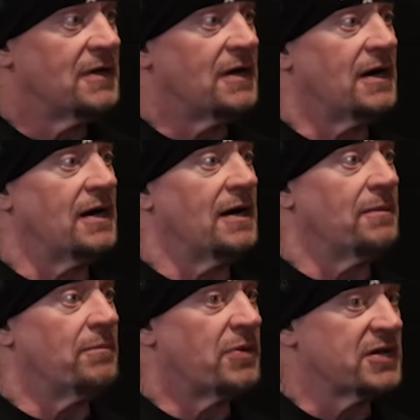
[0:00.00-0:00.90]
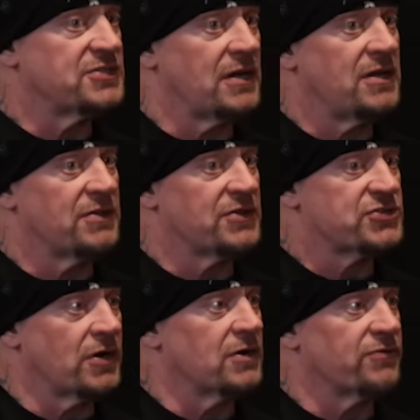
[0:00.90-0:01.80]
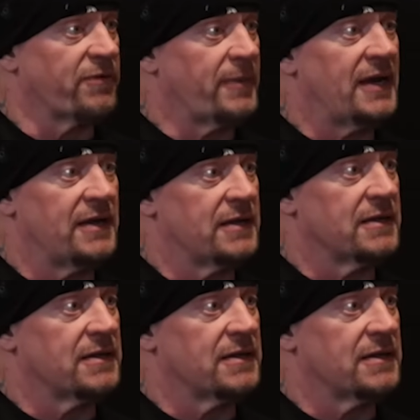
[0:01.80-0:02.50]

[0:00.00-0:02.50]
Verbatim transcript: Yeah. Um, because, you know, the struggle for me,